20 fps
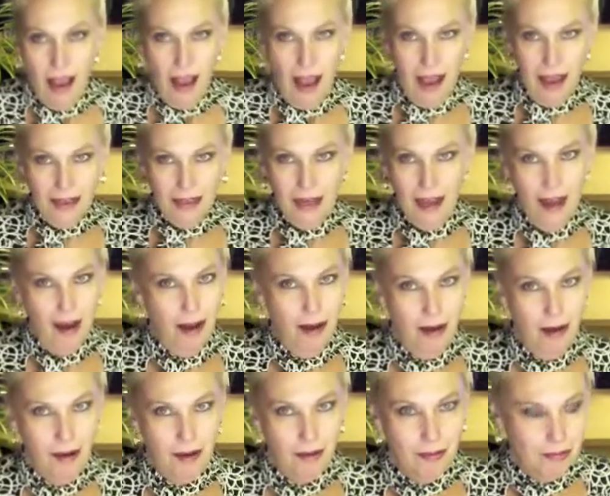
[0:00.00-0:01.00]

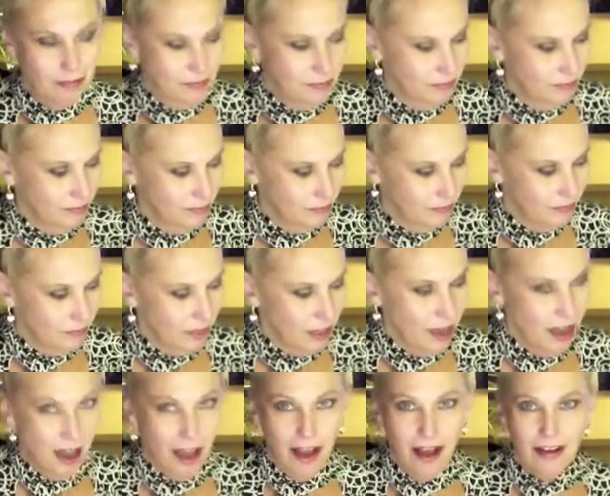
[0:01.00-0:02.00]
Hello.
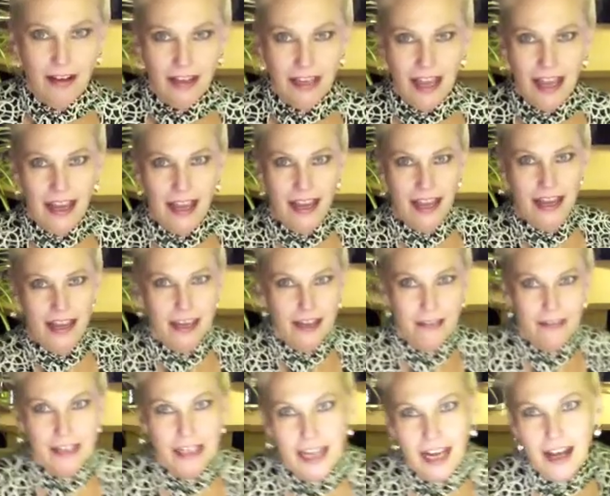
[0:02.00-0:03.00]
Okay,
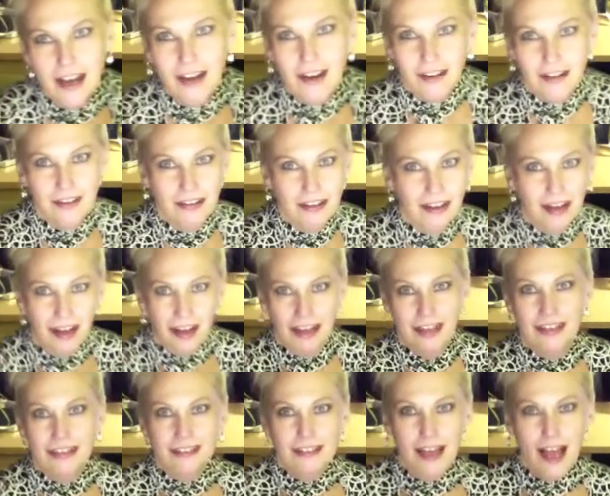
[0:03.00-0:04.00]
here we go.
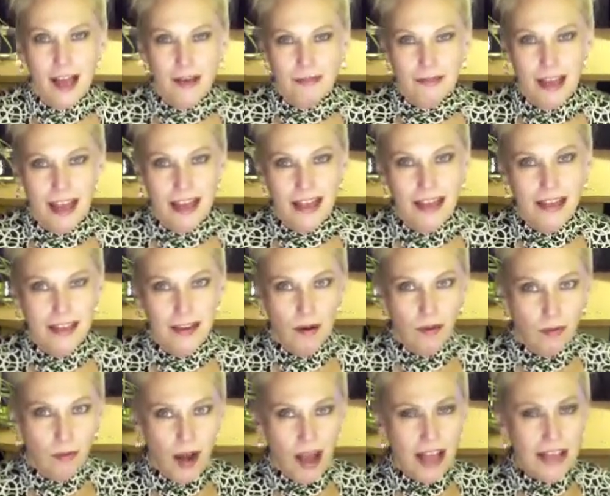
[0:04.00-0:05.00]
Top 10.
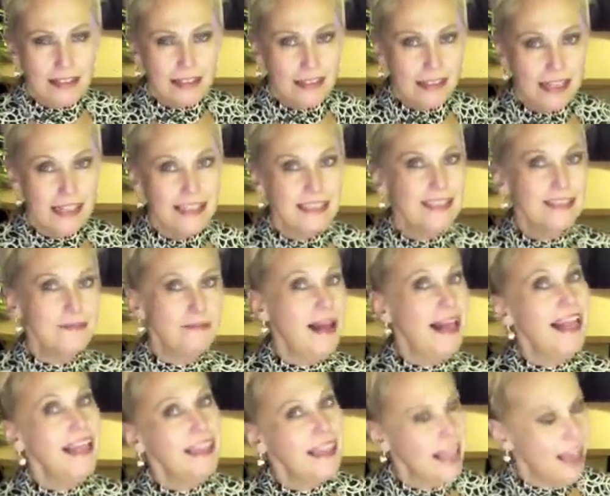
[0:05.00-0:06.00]
What's it smell